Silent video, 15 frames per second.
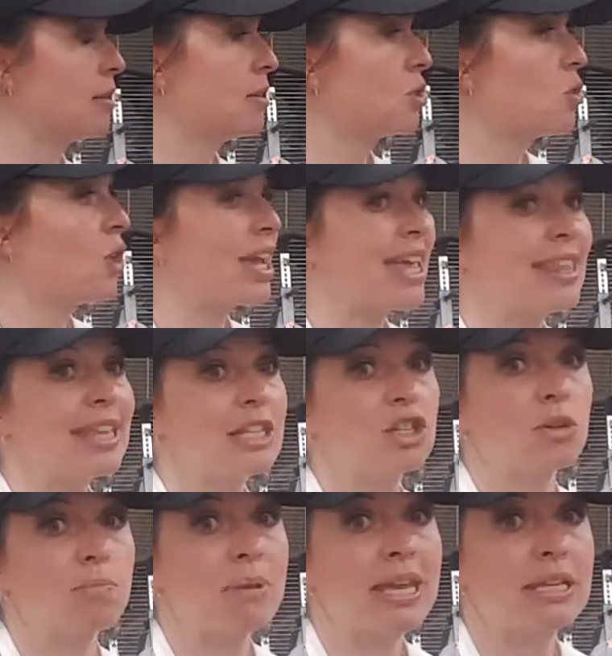So again, that's
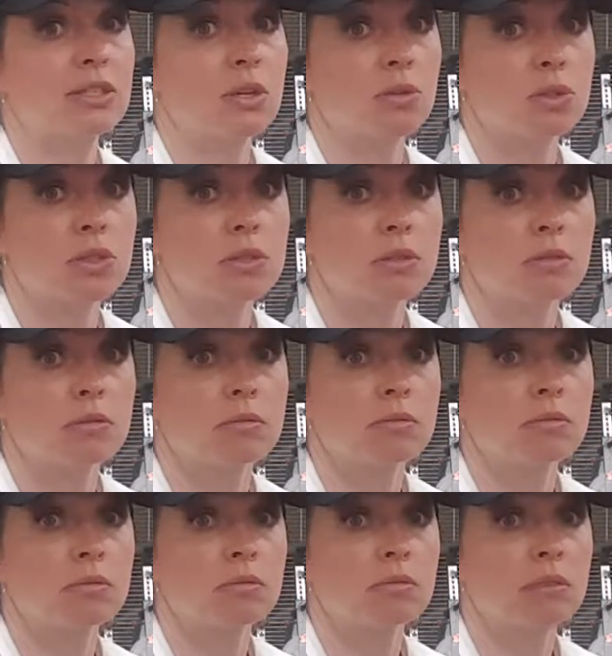your peak zones.
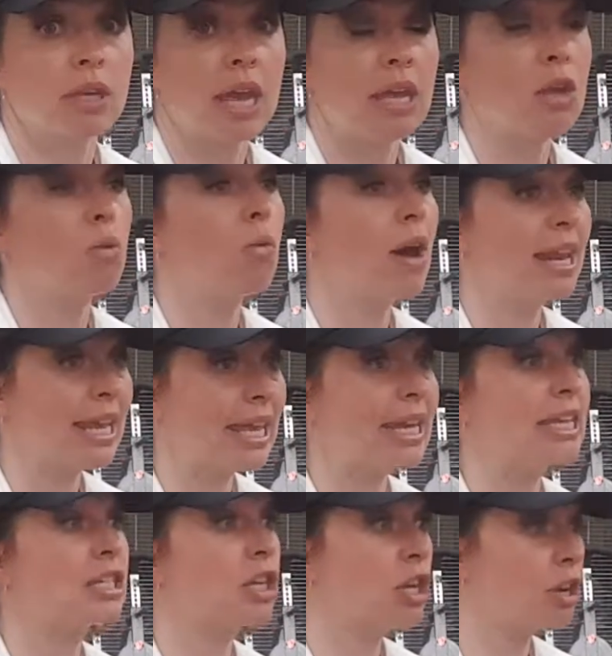Okay, you want to get
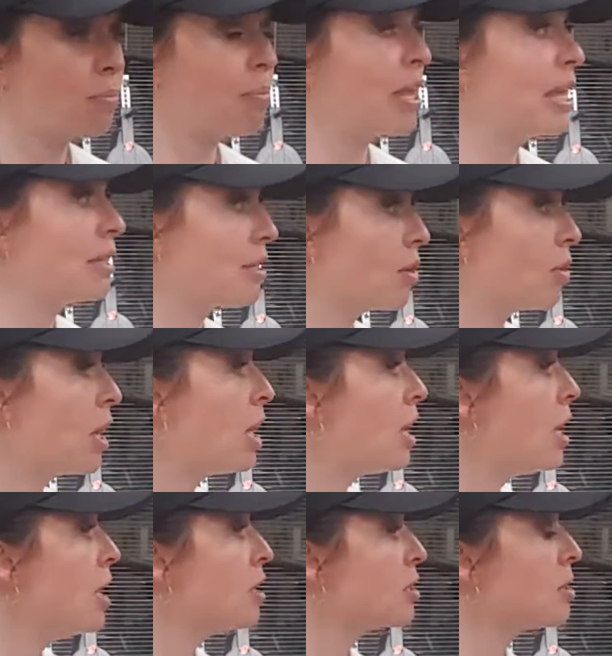into your peak zone.
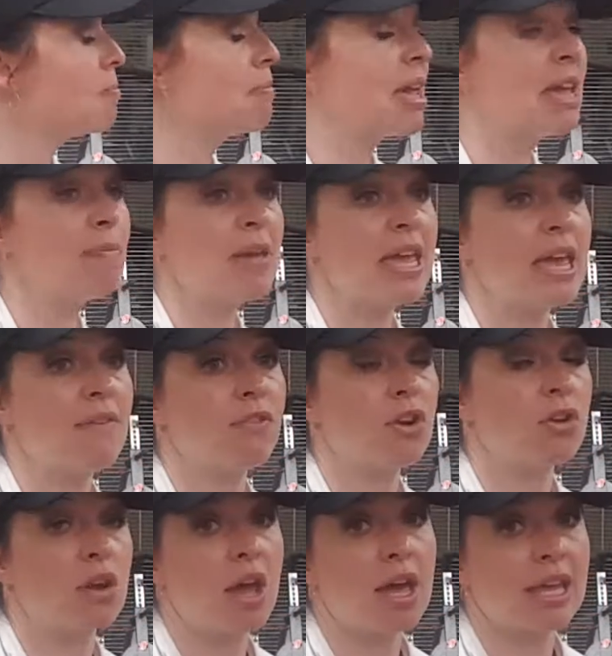So maybe if you're
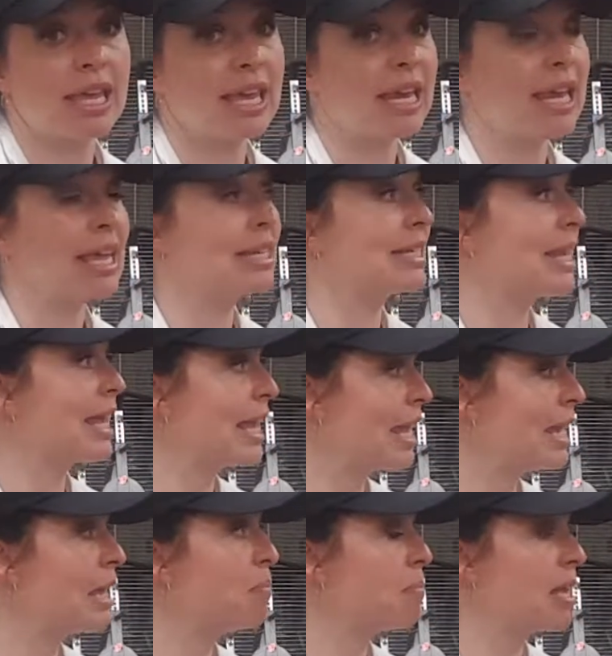not getting into
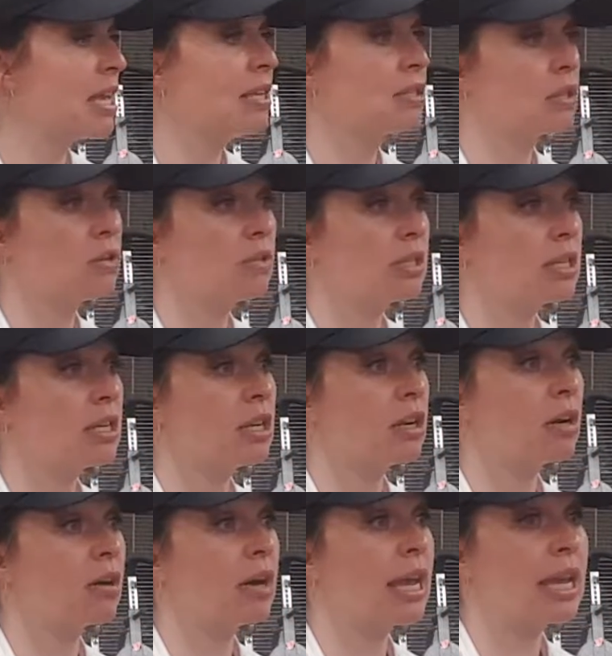any peak zones in
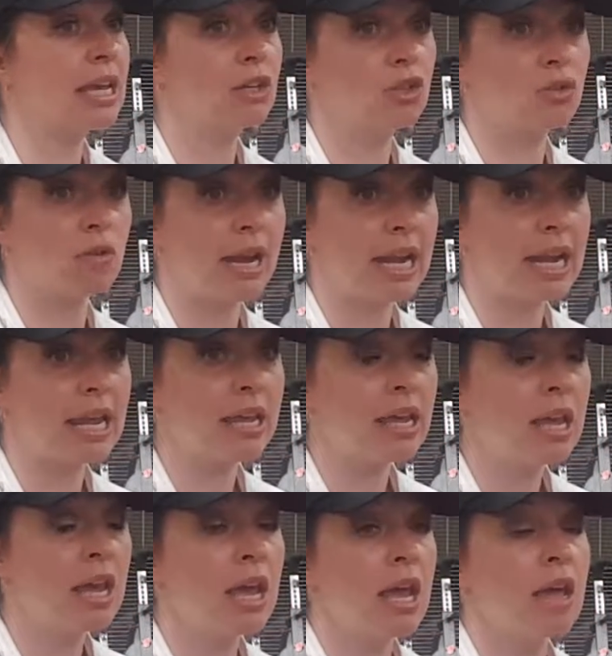your HIIT training,
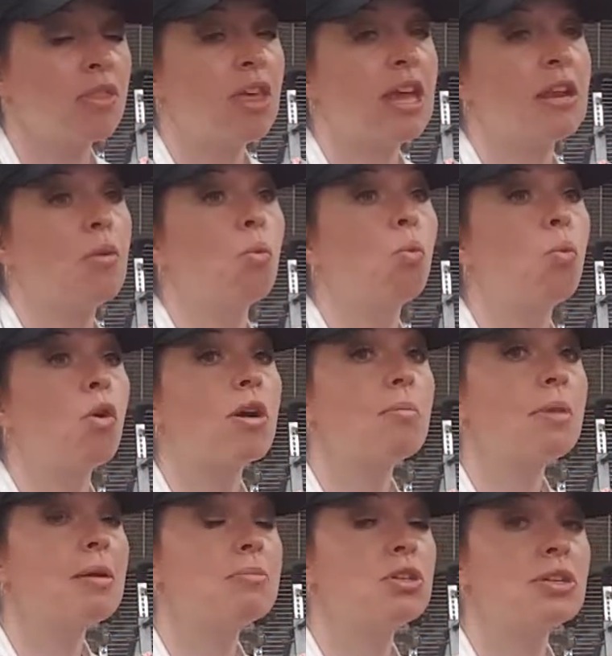then warm
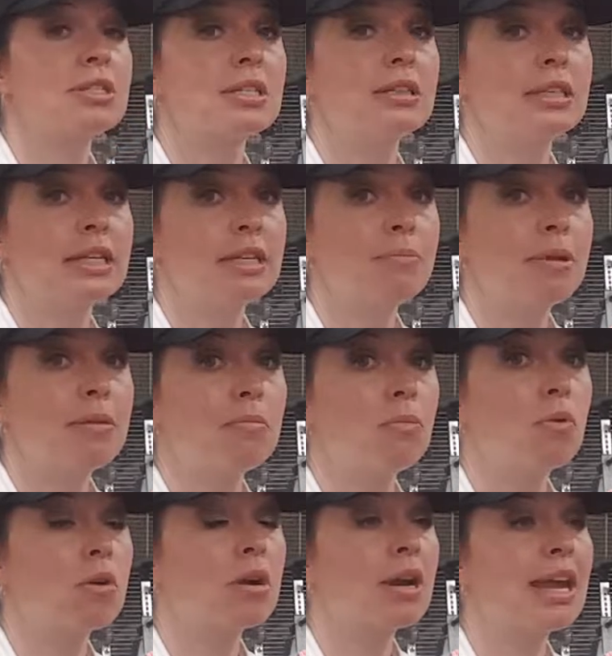up just a little bit
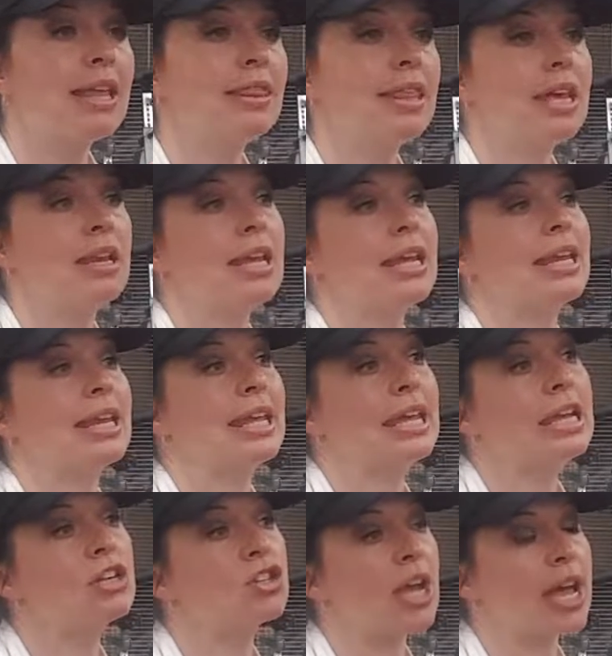more, and then in
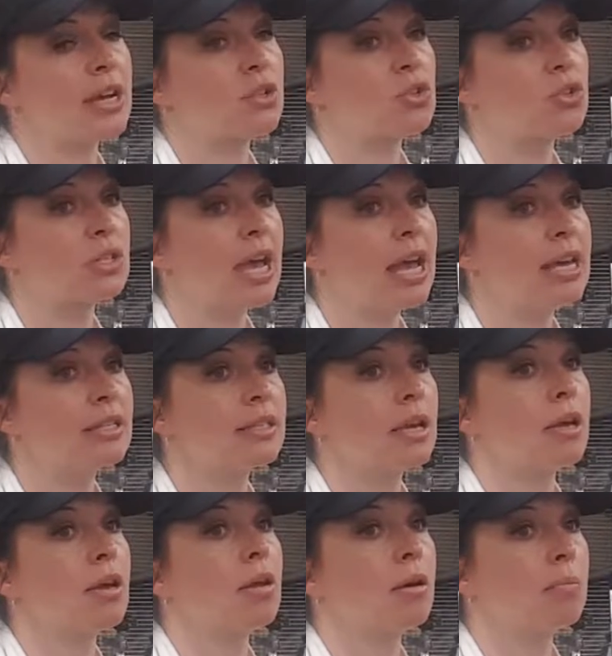each exercise,
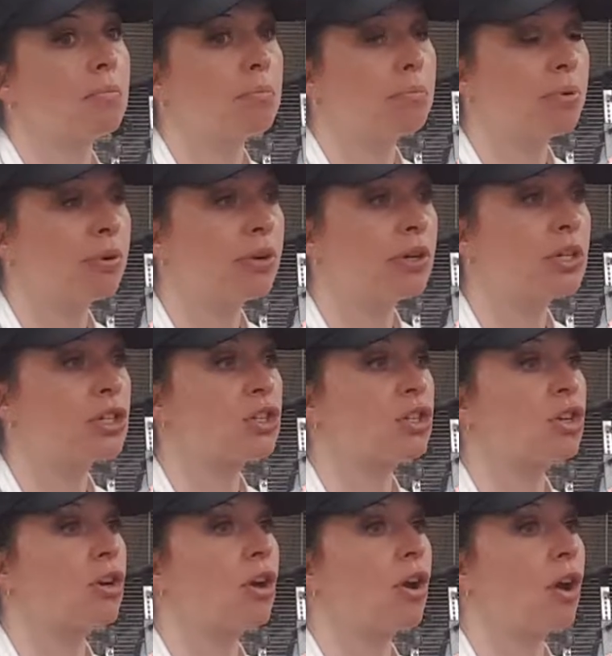push
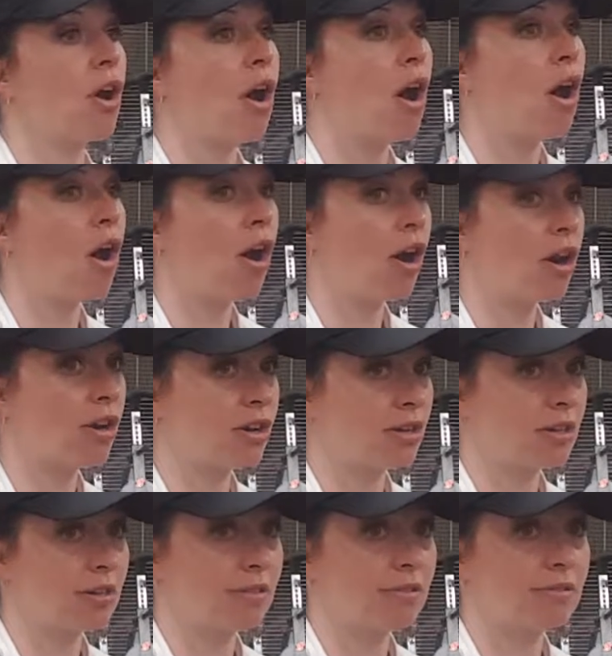harder.